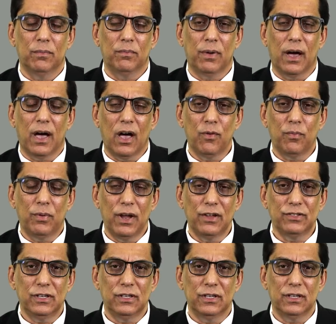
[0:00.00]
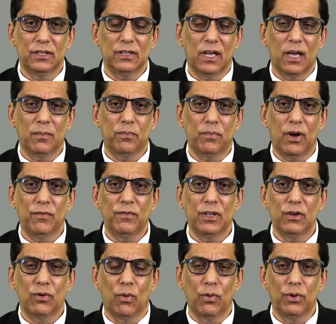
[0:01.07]
by our president and Pravin
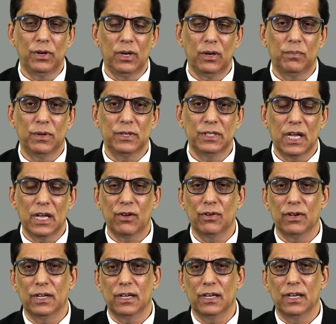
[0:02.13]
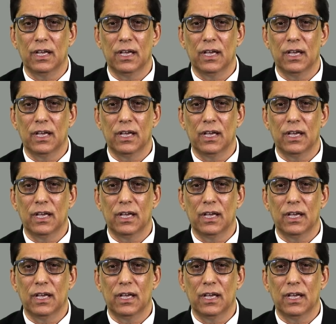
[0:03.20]
Gordhan in particular,